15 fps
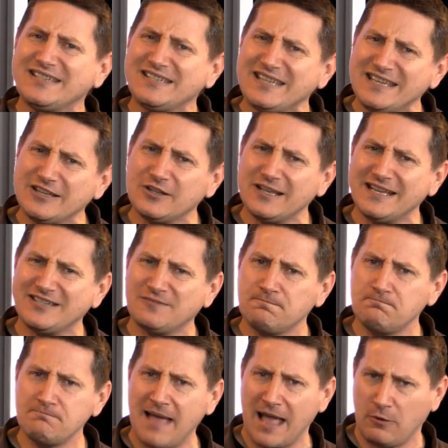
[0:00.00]
seal his
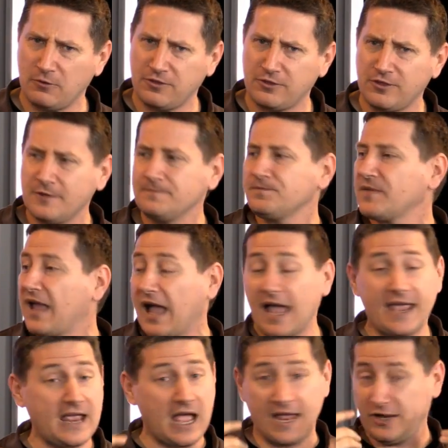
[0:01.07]
mouth.
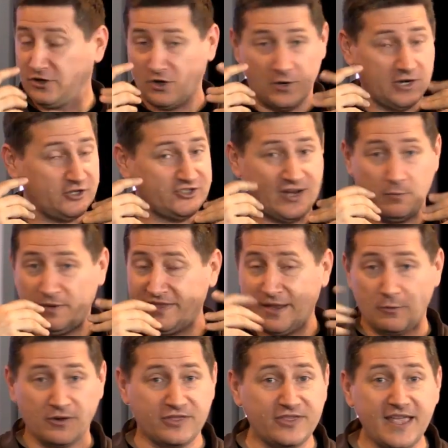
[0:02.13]
I, I don't understand what
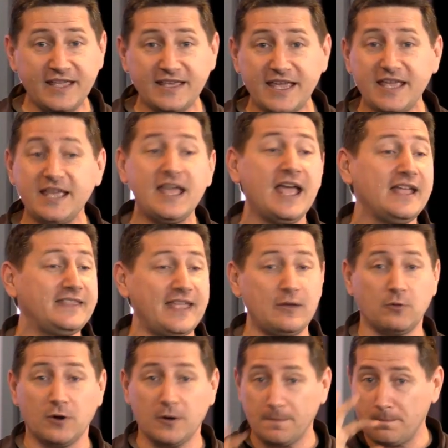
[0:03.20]
they were thinking.
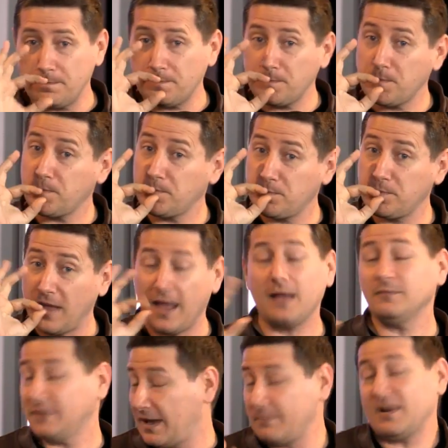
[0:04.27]
They were
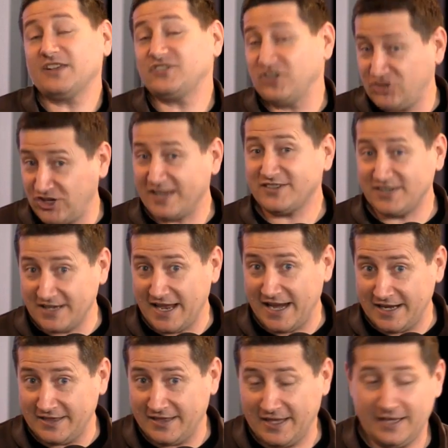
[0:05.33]
I'm not suggesting
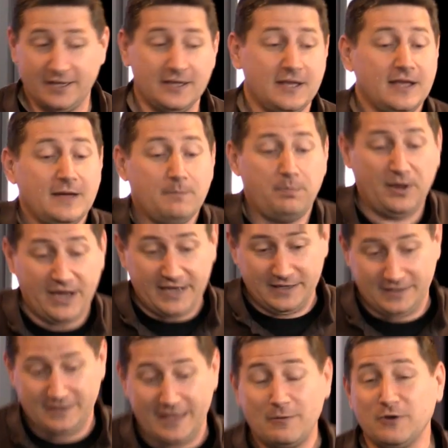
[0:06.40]
anything, but
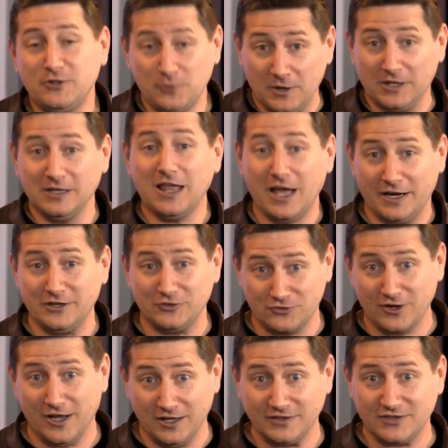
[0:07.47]
they were doing a lot of
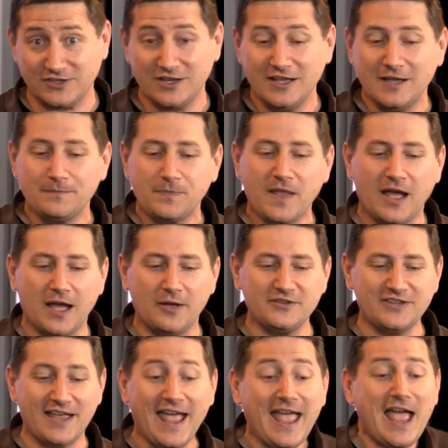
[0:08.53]
drugs. Uh,
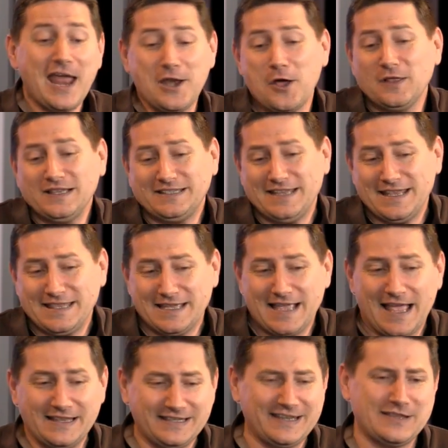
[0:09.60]
say, hey, I know, let's take the
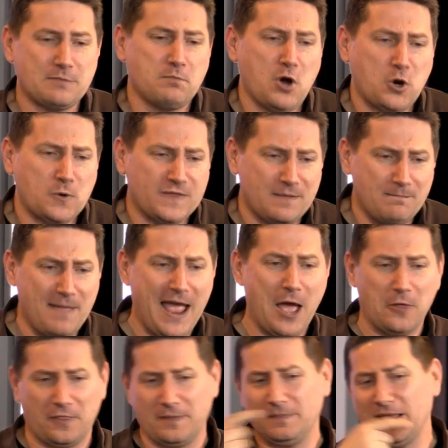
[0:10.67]
guy, let's take the Merc with the
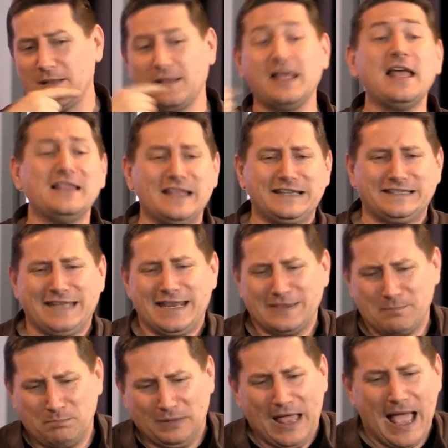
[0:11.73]
mouth, and let's take
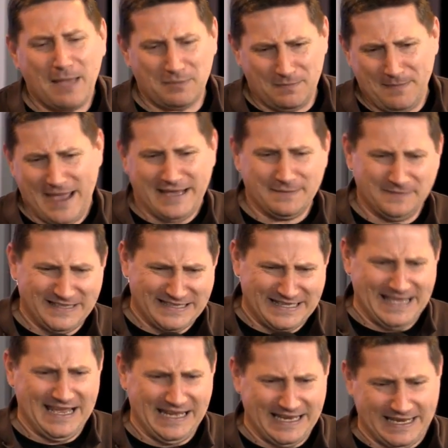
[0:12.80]
the blob and make him
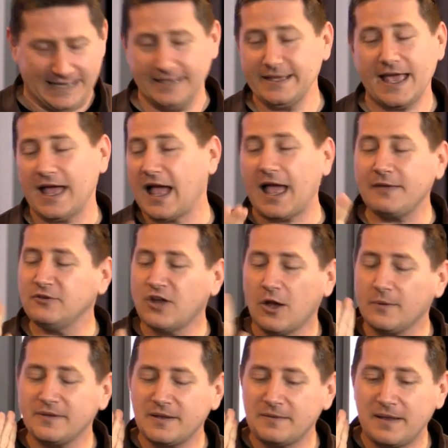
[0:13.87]
skinny. Yeah, I
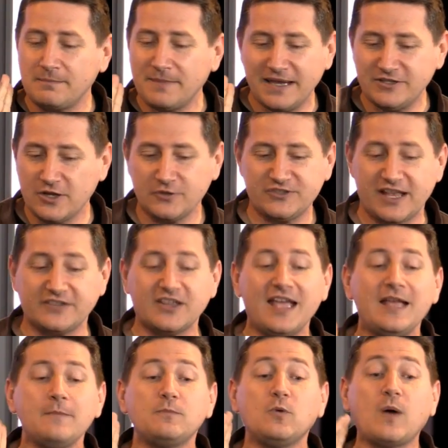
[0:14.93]
know, it, it made no sense.
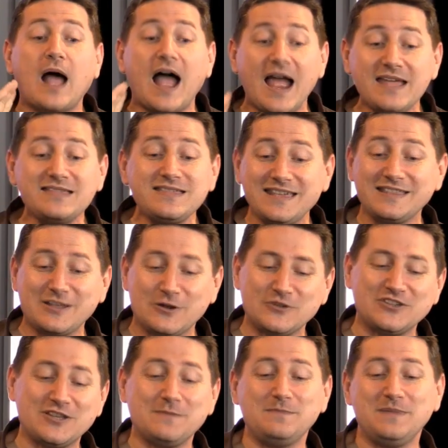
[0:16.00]
I think there
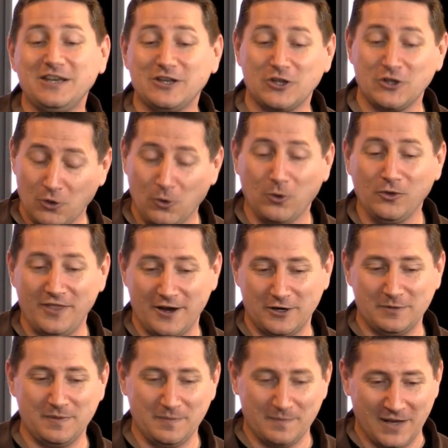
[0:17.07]
is comedic gold
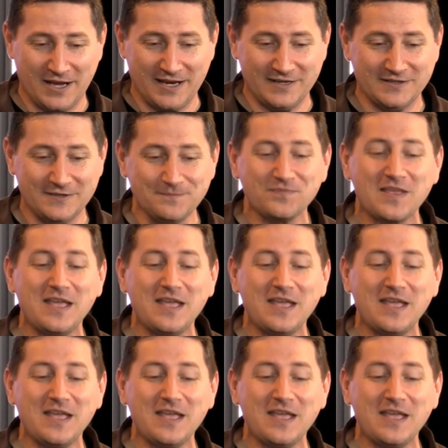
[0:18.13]
there to be mined